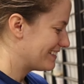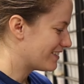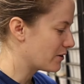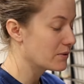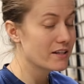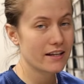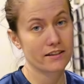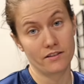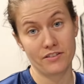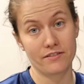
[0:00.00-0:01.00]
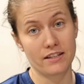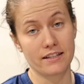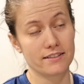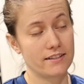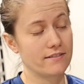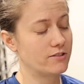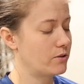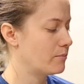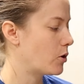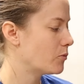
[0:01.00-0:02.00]
Now, I really like the Vivid line stuff, so
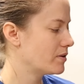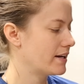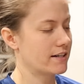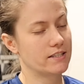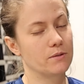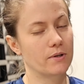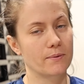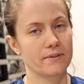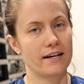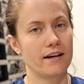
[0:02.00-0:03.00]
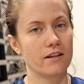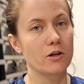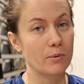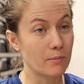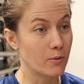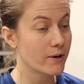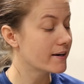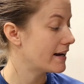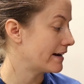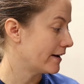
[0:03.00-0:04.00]
I'm hoping to actually work with that a little bit more.
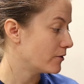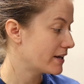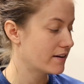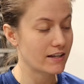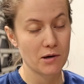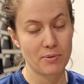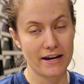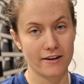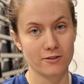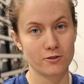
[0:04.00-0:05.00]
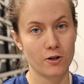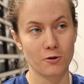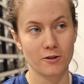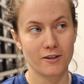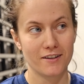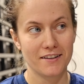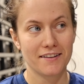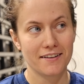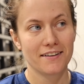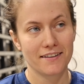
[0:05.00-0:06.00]
And I only have that pair, so
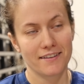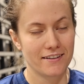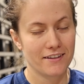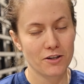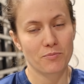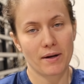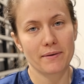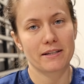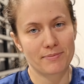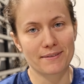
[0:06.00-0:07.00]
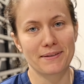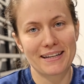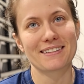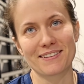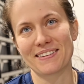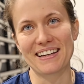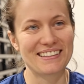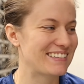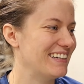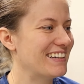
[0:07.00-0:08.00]
you could probably expect me to get something
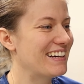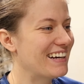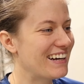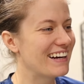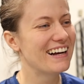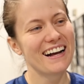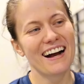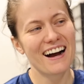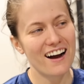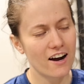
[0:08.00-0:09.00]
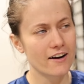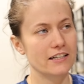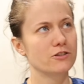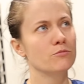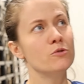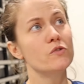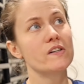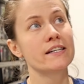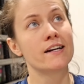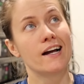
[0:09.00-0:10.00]
else. Alright, so
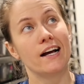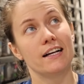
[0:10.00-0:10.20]
moving